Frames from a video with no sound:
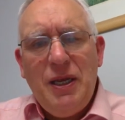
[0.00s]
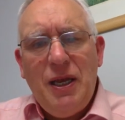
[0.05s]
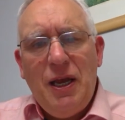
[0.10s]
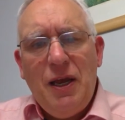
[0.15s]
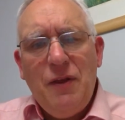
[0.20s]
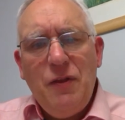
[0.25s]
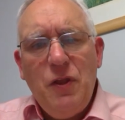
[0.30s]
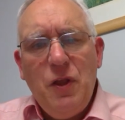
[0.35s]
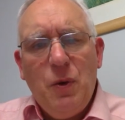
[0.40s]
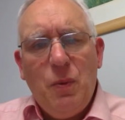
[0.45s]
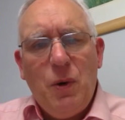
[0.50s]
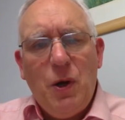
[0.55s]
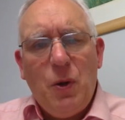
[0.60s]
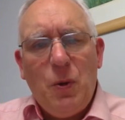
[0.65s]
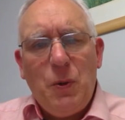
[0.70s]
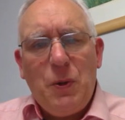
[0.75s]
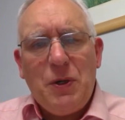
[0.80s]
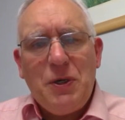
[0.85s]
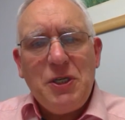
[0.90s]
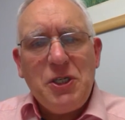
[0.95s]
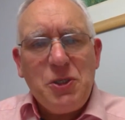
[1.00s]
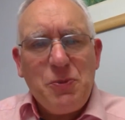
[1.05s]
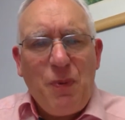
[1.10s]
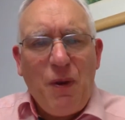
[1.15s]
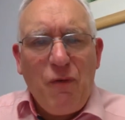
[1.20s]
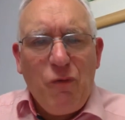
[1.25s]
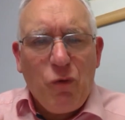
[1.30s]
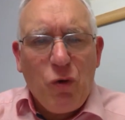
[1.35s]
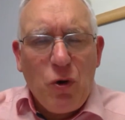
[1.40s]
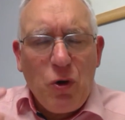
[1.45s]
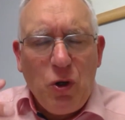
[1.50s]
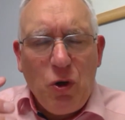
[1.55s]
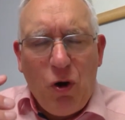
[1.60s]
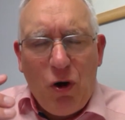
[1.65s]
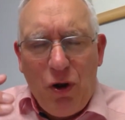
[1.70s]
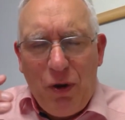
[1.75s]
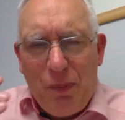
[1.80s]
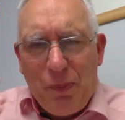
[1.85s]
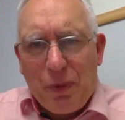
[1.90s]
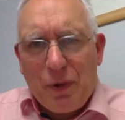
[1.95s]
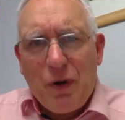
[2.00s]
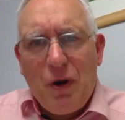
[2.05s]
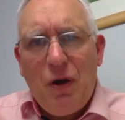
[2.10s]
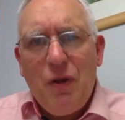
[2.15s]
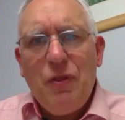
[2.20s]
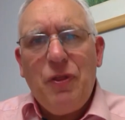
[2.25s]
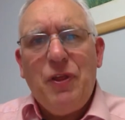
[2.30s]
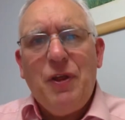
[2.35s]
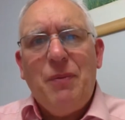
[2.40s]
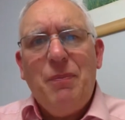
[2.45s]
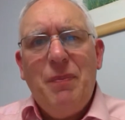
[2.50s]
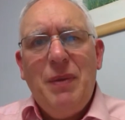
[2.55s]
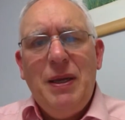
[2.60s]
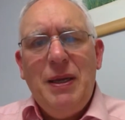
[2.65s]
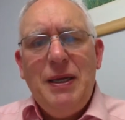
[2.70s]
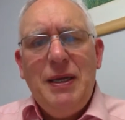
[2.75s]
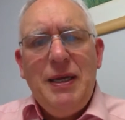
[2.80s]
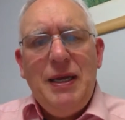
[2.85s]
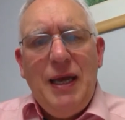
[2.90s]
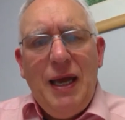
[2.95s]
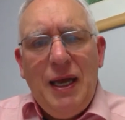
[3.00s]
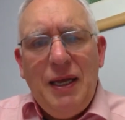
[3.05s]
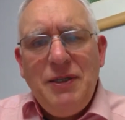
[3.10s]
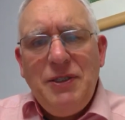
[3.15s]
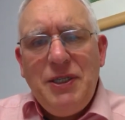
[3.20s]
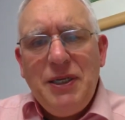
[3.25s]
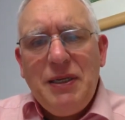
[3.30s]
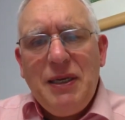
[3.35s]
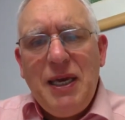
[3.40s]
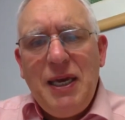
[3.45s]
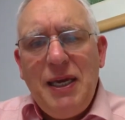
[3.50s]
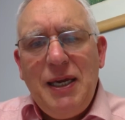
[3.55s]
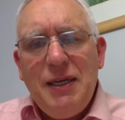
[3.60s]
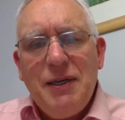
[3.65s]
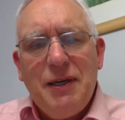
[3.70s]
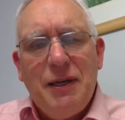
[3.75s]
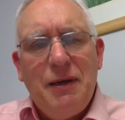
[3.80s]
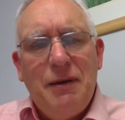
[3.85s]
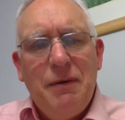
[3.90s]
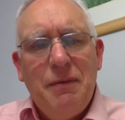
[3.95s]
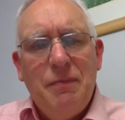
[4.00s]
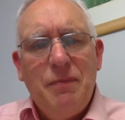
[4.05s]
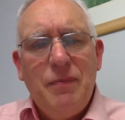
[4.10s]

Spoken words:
in the wilderness before God brought them into Canaan.